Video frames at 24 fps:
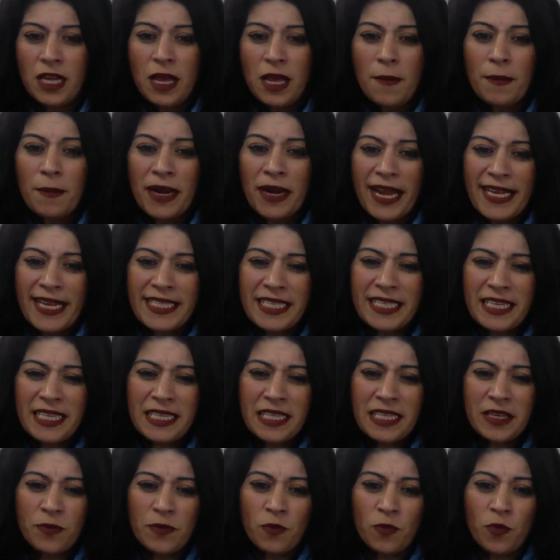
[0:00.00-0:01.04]
placing
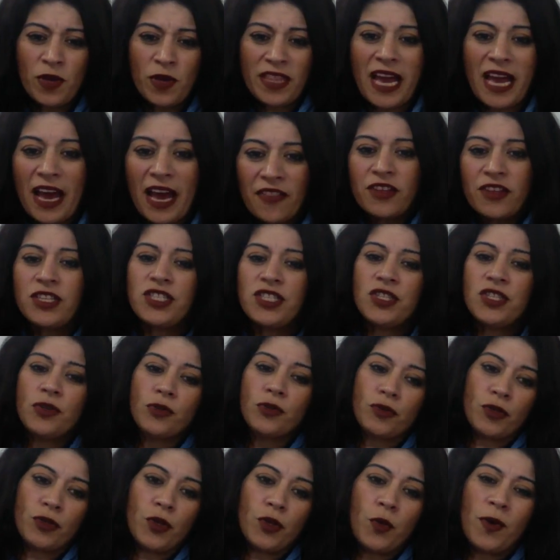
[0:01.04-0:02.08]
them with other
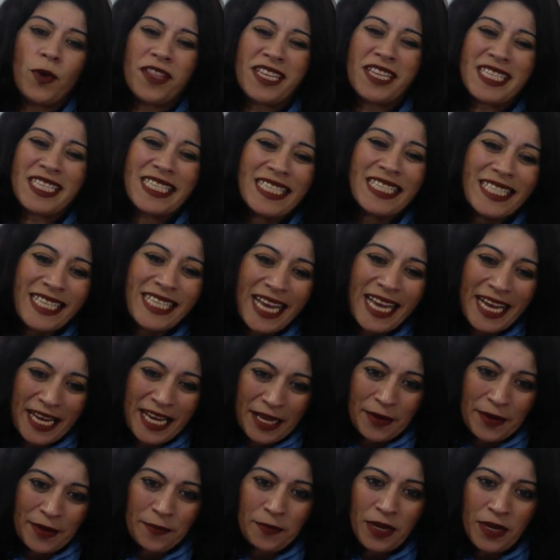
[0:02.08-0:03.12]
children who are the
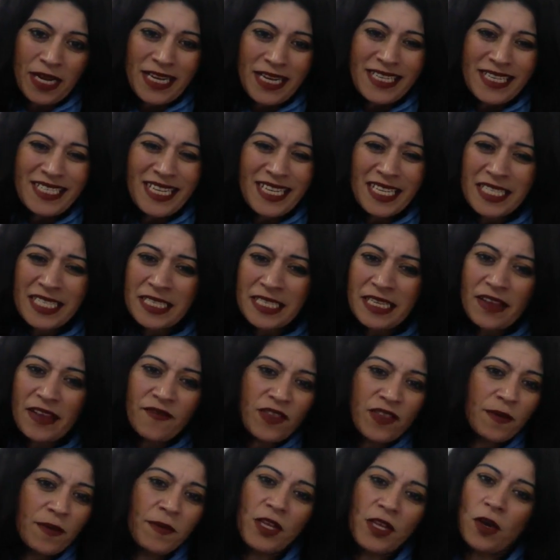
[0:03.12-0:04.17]
same doesn't give
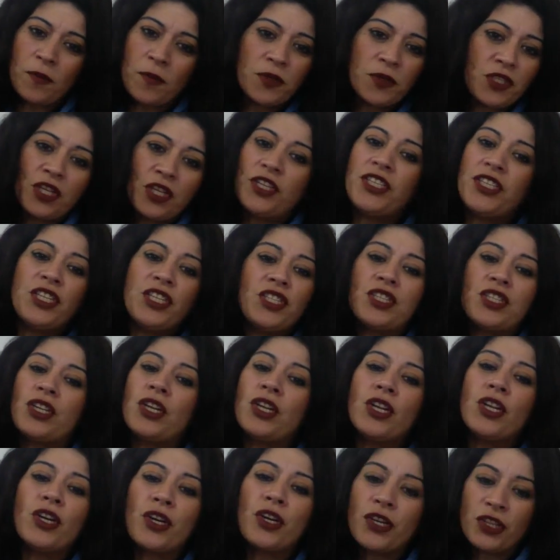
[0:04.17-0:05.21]
them the opportunity to
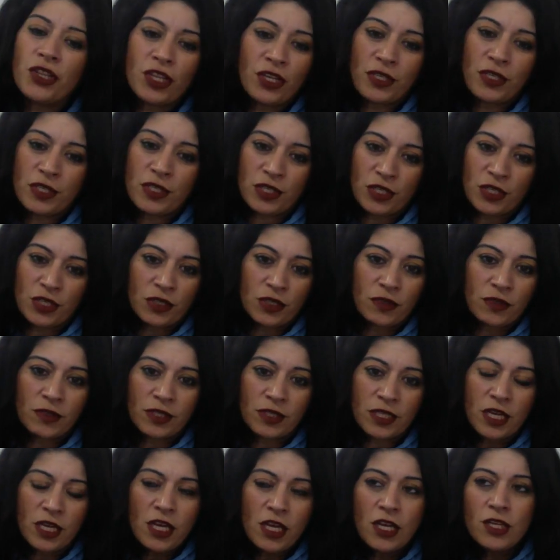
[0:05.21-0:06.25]
learn those
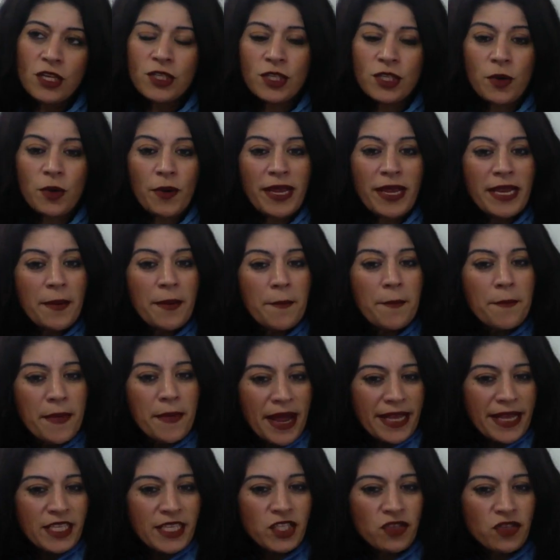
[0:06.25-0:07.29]
skills. So in a
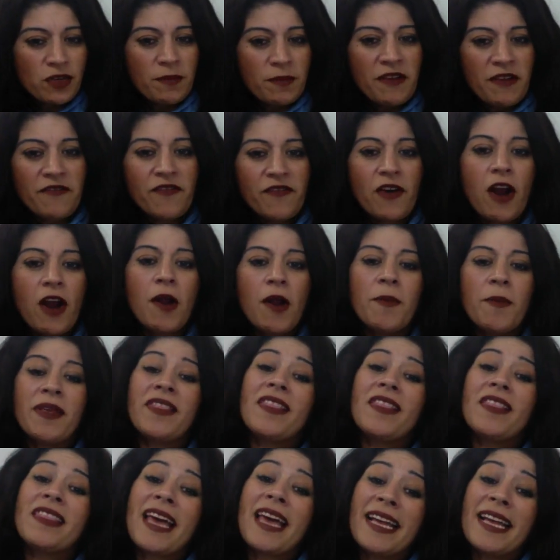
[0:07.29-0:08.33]
mainstream environment,
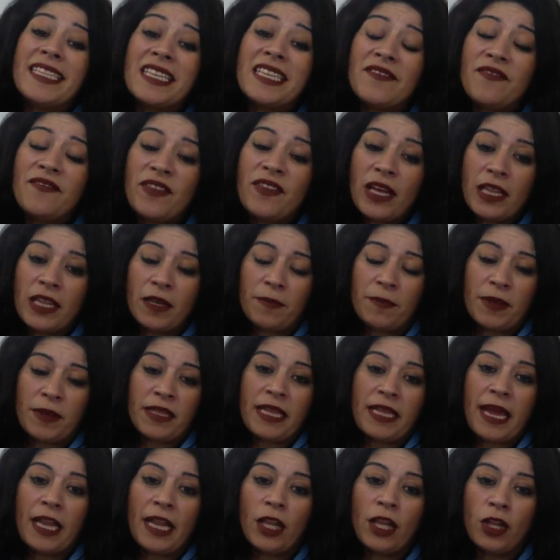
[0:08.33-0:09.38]
they develop and
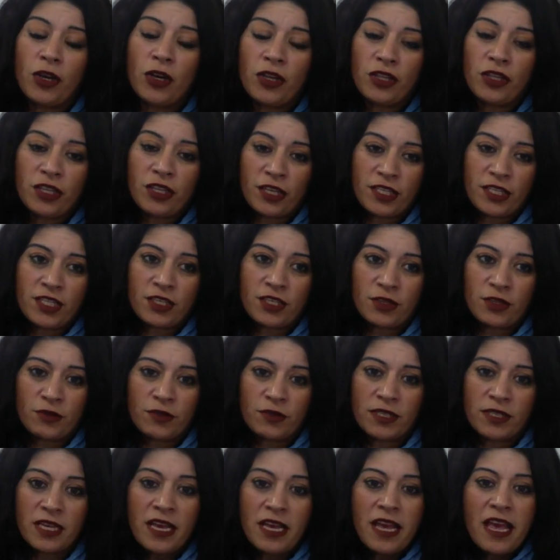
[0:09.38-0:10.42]
they learn those
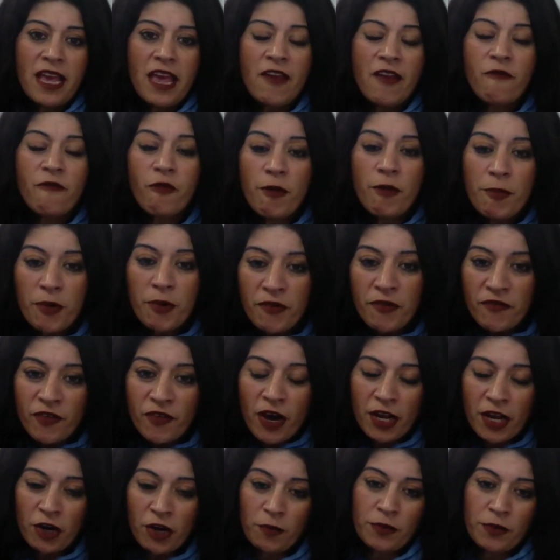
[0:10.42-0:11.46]
skills if we
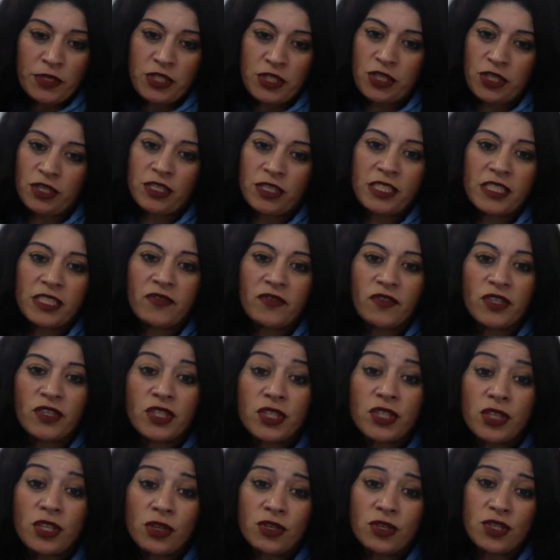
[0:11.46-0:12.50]
provide opportunities for
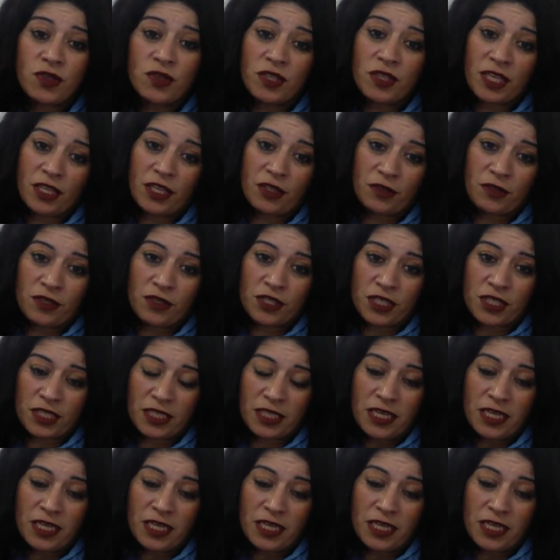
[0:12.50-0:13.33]
social inclusion.